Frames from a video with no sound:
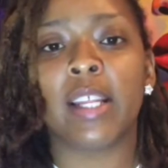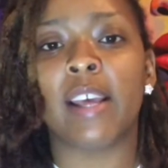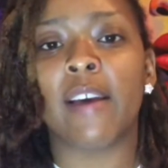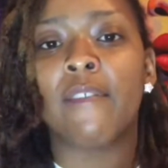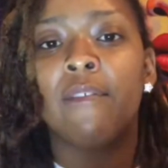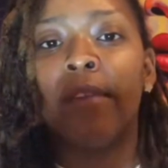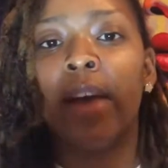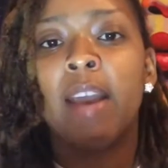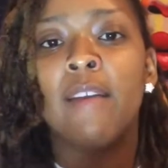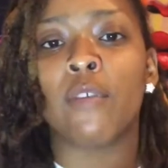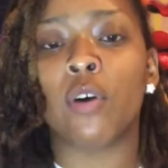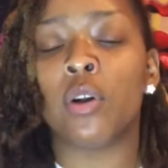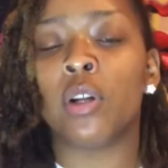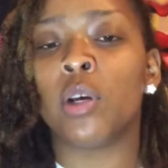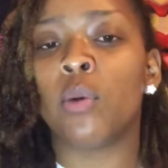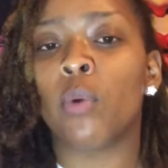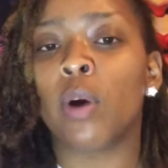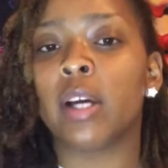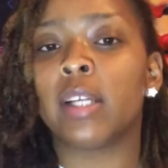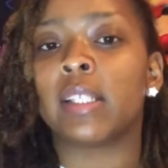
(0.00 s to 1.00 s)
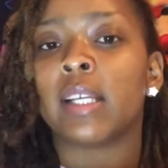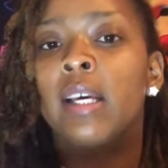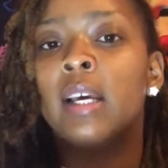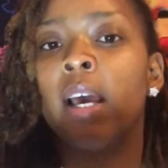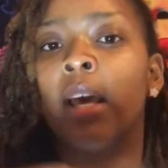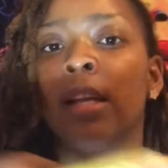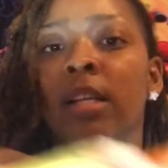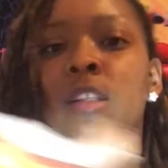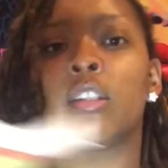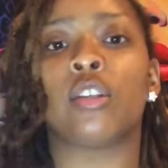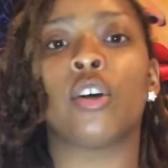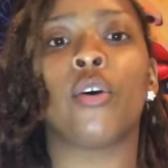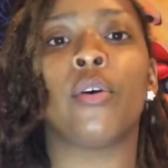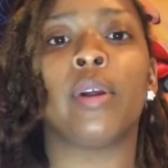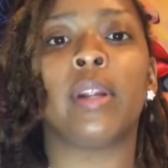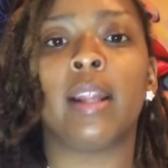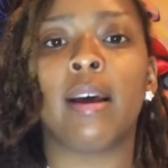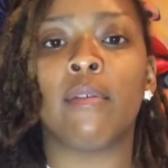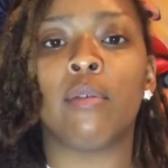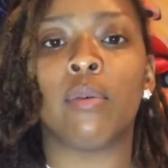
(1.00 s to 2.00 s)
that faith only works at a certain
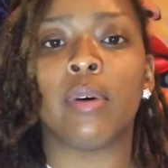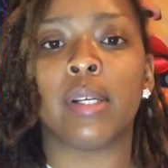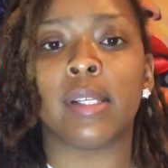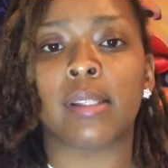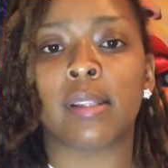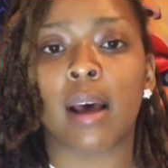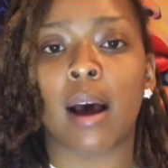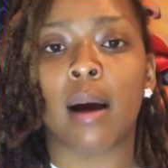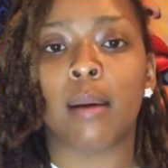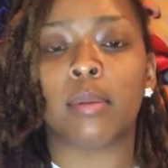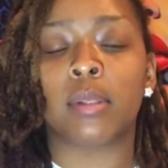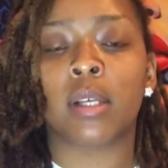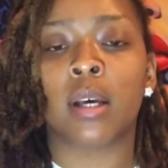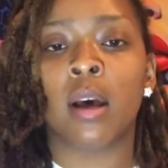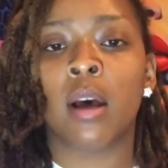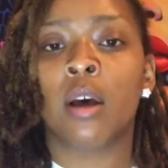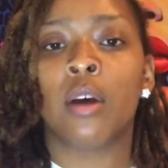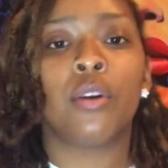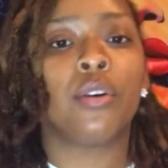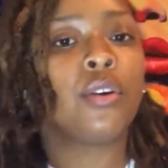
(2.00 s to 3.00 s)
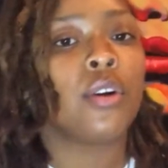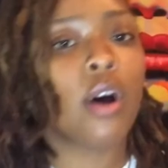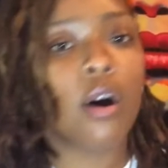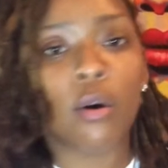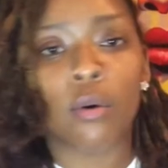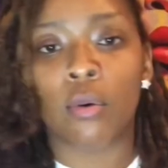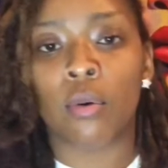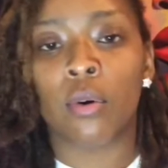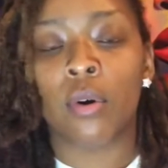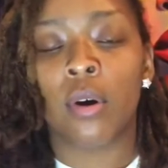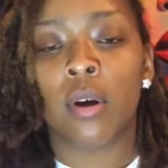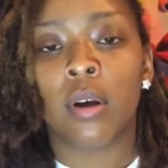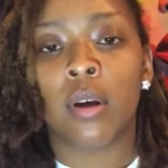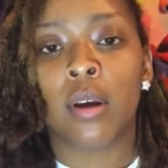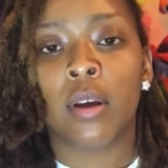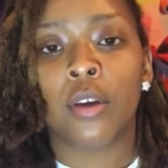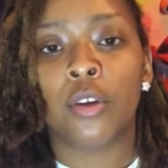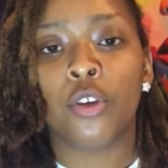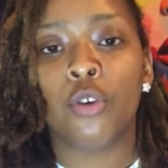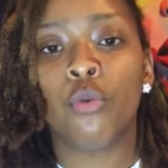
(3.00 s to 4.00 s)
level and stops. No,
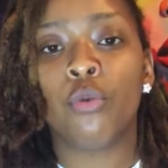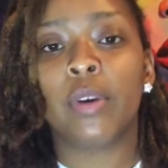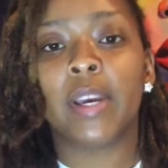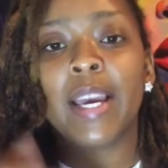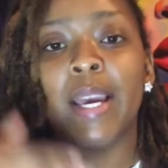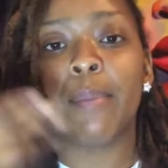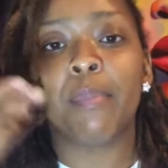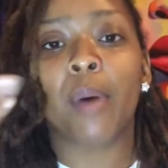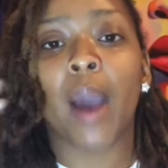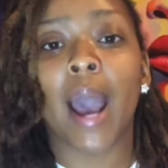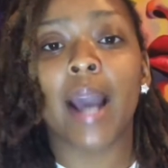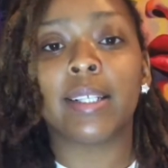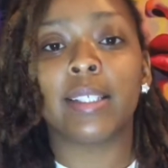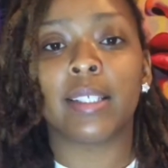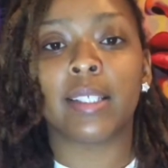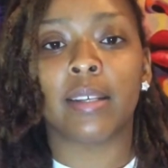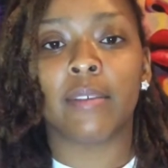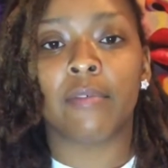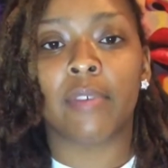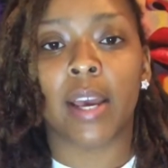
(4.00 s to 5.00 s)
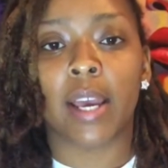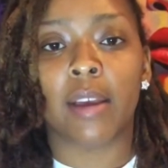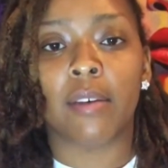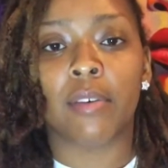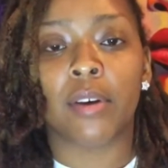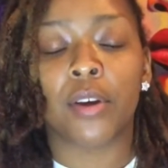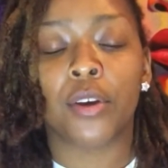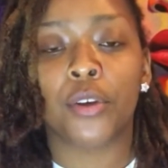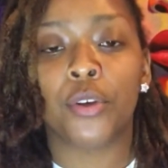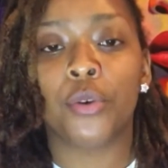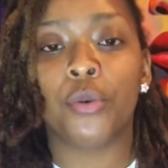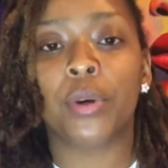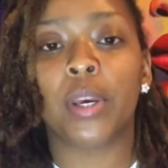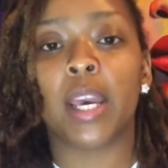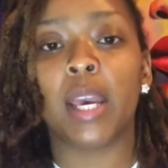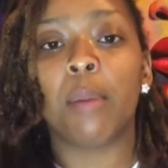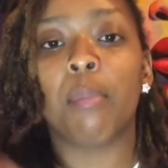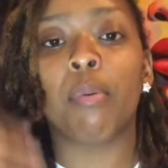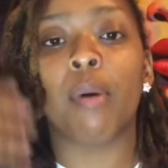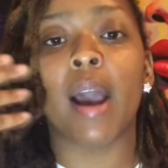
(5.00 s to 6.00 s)
you keep practicing faith. You
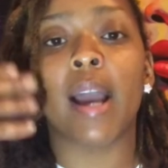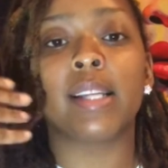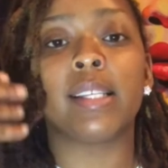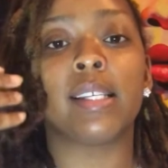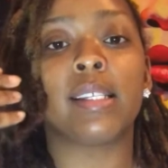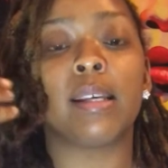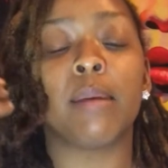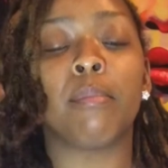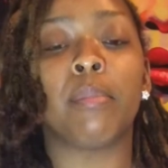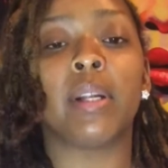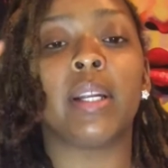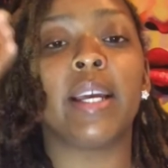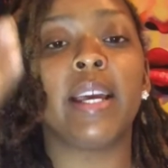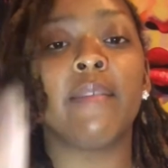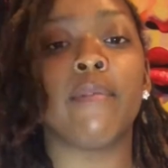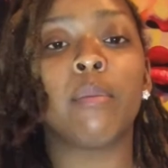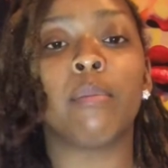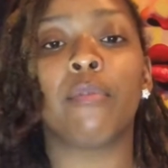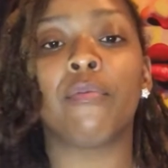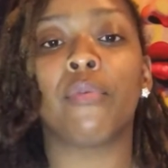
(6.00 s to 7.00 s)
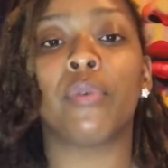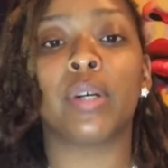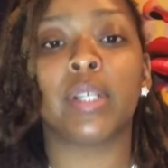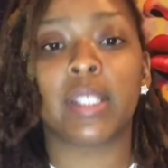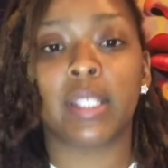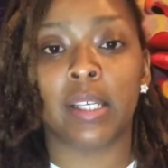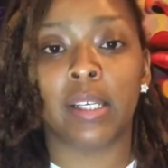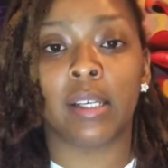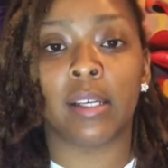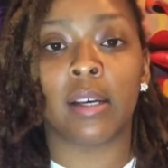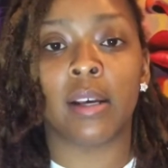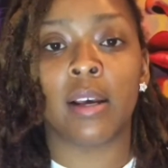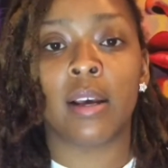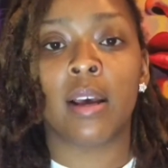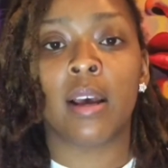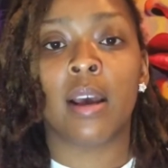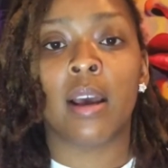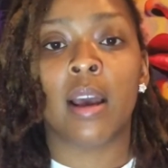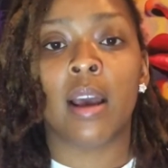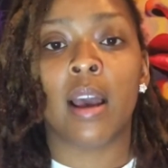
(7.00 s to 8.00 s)
keep practicing believing before seeing,
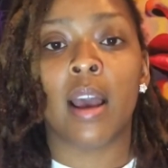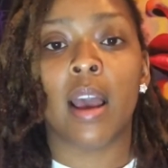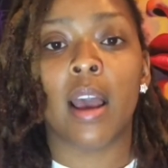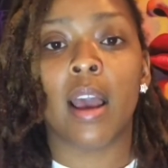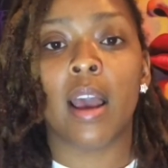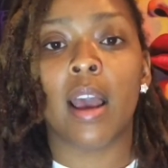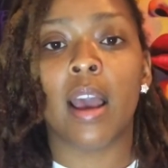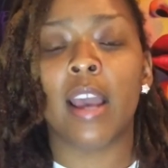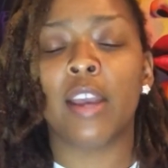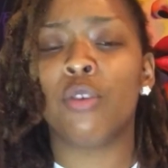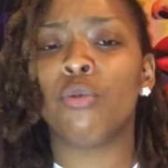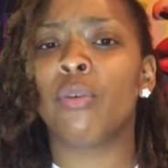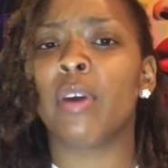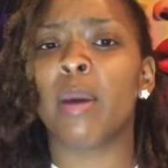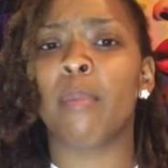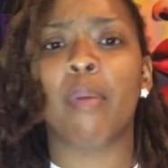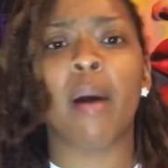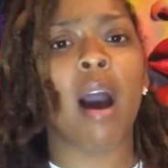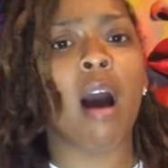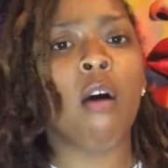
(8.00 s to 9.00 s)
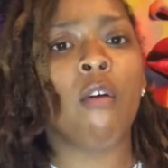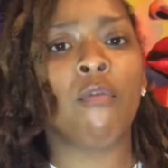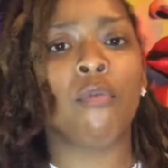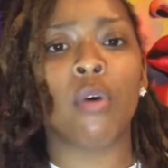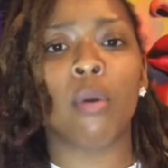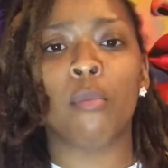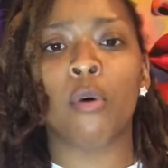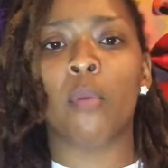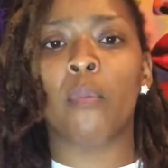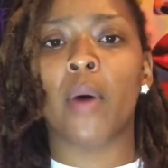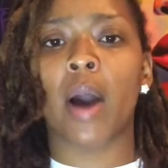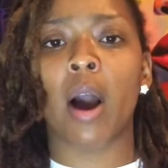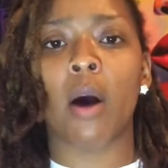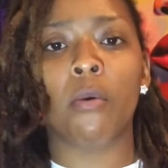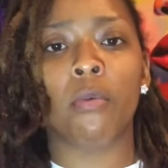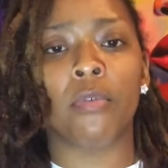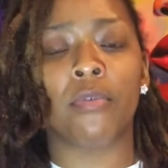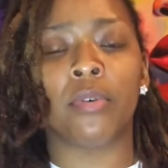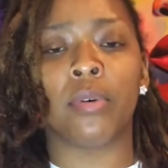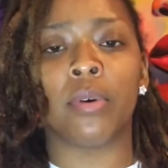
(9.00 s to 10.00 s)
and you get powerful and more
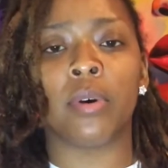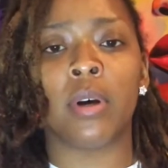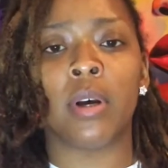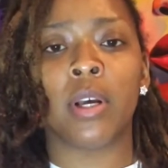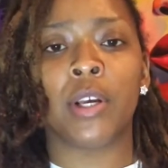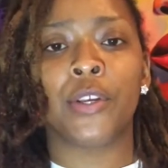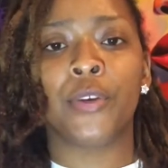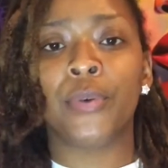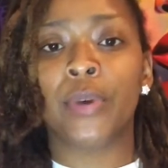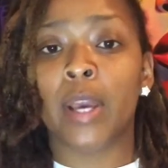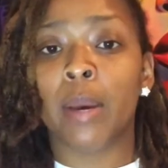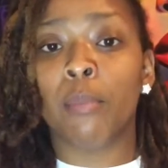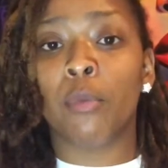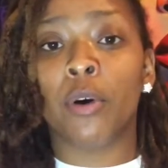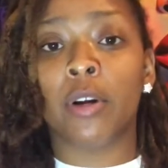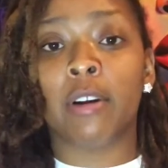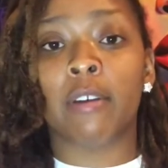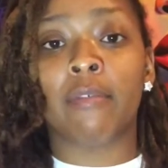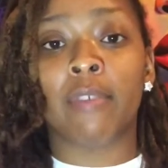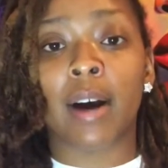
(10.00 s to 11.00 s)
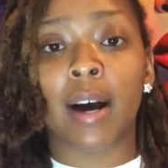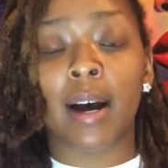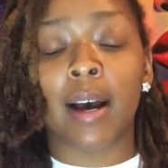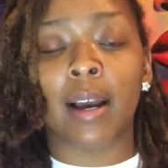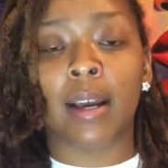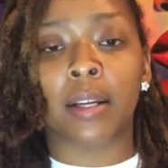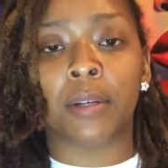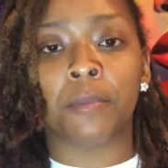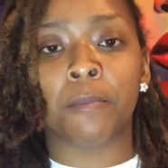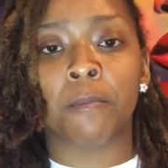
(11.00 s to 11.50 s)
powerful. You get more divine.